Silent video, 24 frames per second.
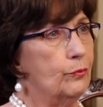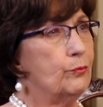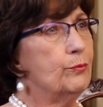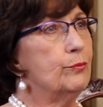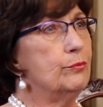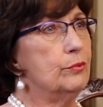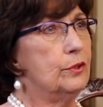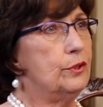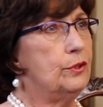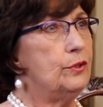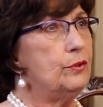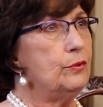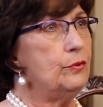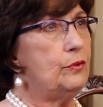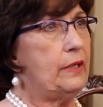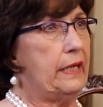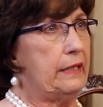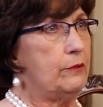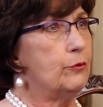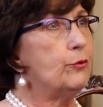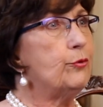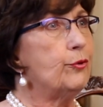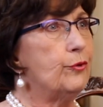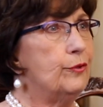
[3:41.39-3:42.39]
rude
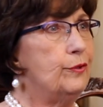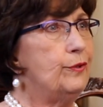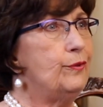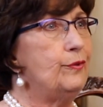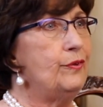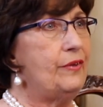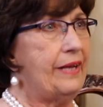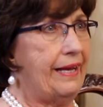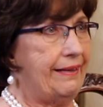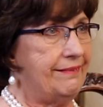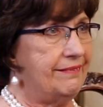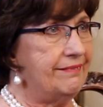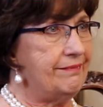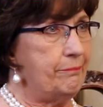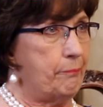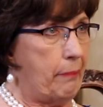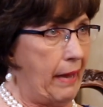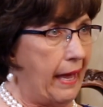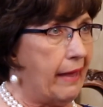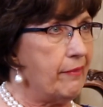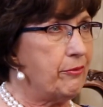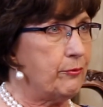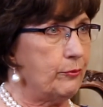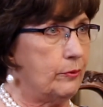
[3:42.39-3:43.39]
and crude as
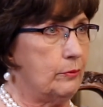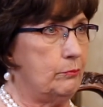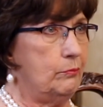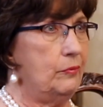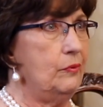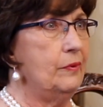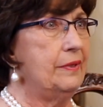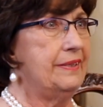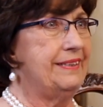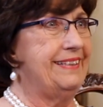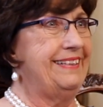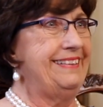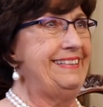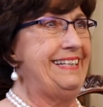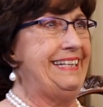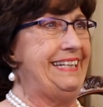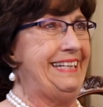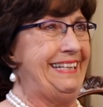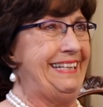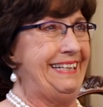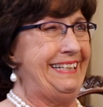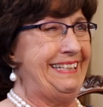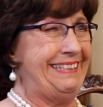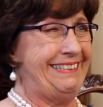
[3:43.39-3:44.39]
bathroom
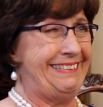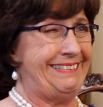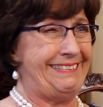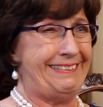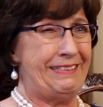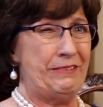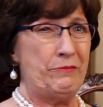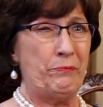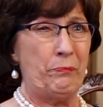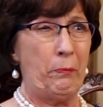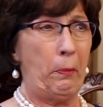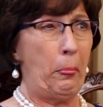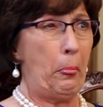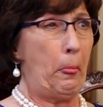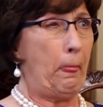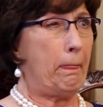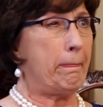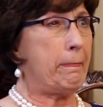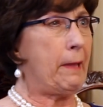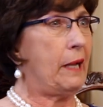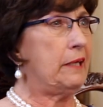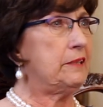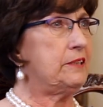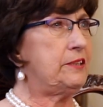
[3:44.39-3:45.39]
needs
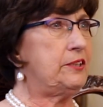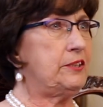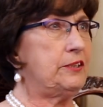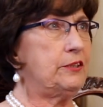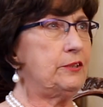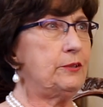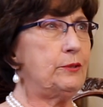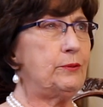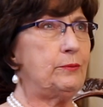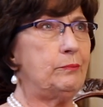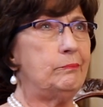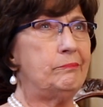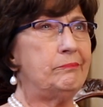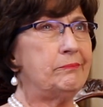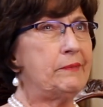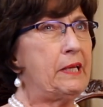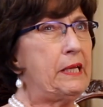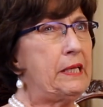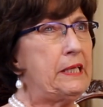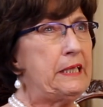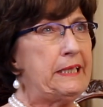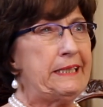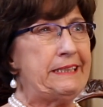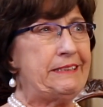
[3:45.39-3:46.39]
to
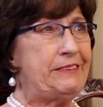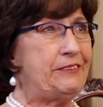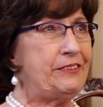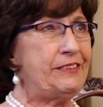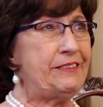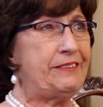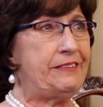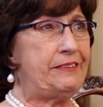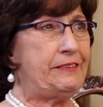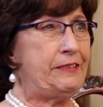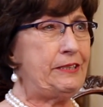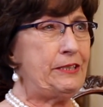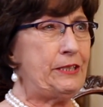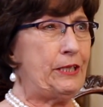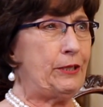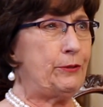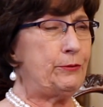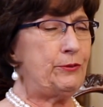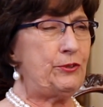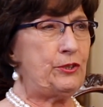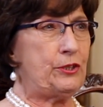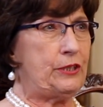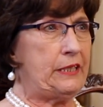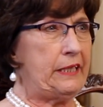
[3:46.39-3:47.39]
just,
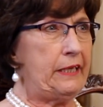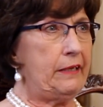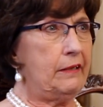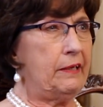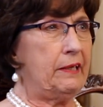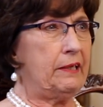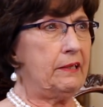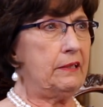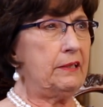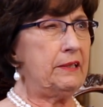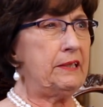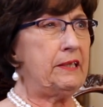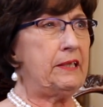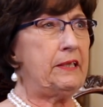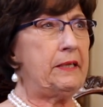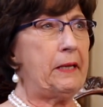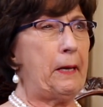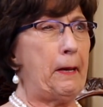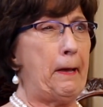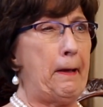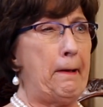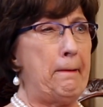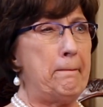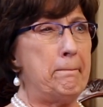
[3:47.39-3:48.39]
generically,
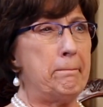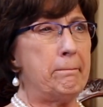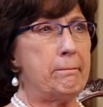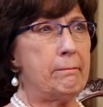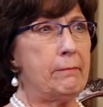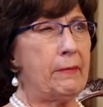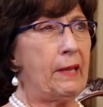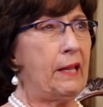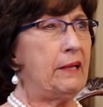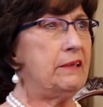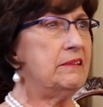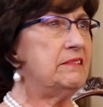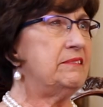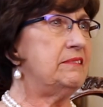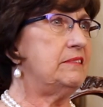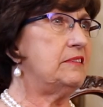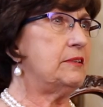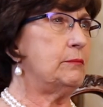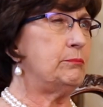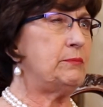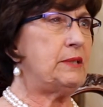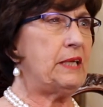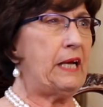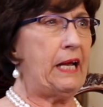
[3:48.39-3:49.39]

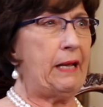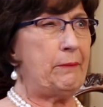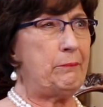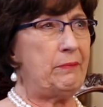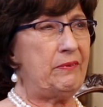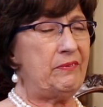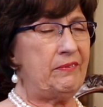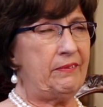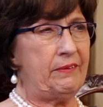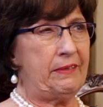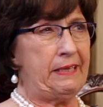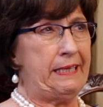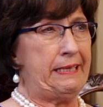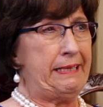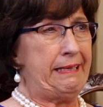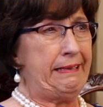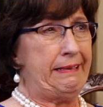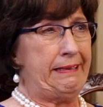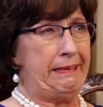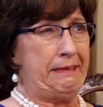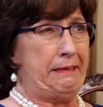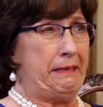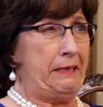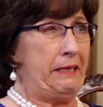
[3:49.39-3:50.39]
sometimes
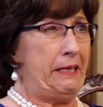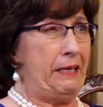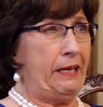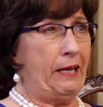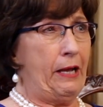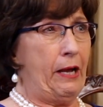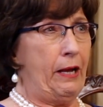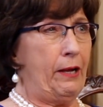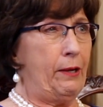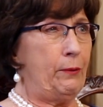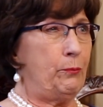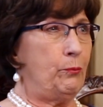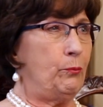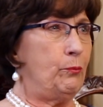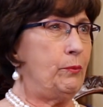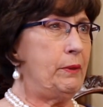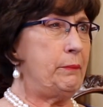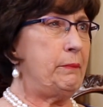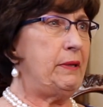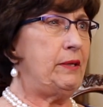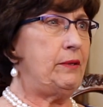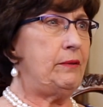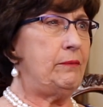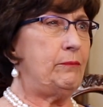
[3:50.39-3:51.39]

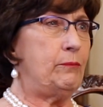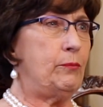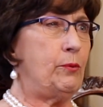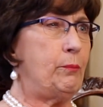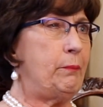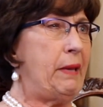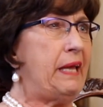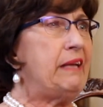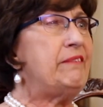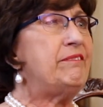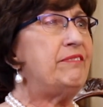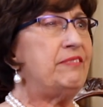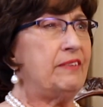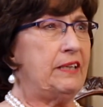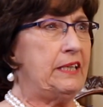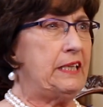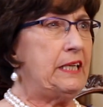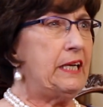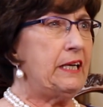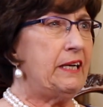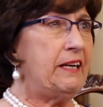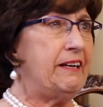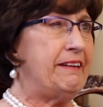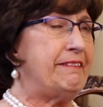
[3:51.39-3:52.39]
women were made
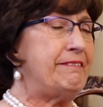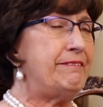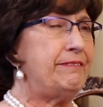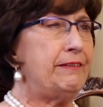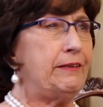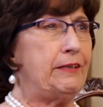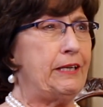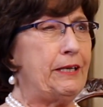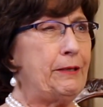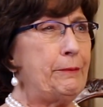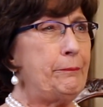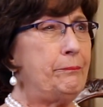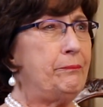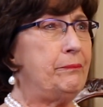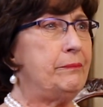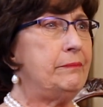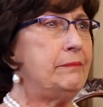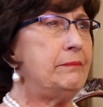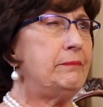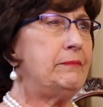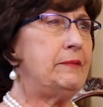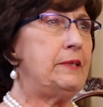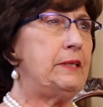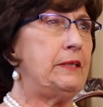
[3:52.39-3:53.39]
fun of, or,
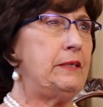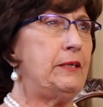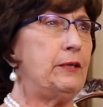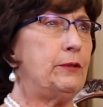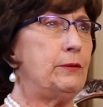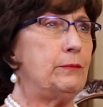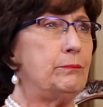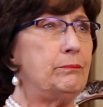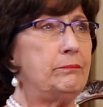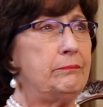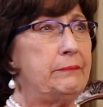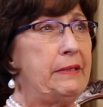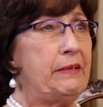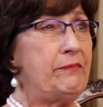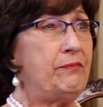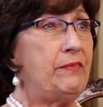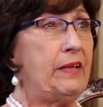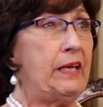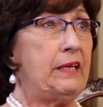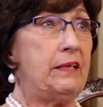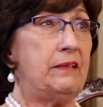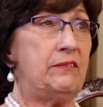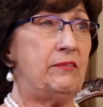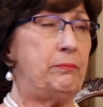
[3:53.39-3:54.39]

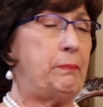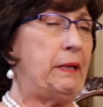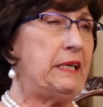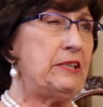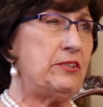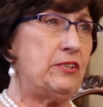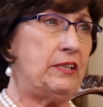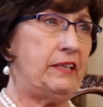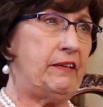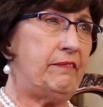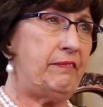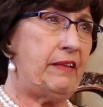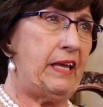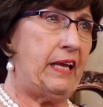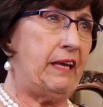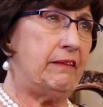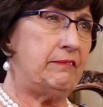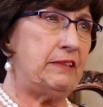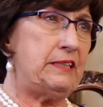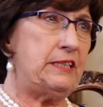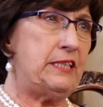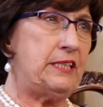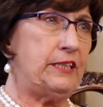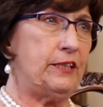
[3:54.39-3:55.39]
especially if they
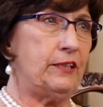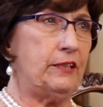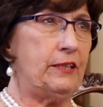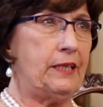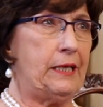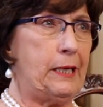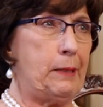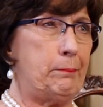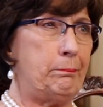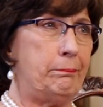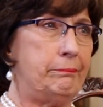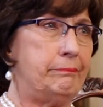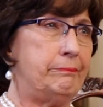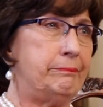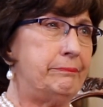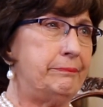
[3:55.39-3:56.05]
ever teared up.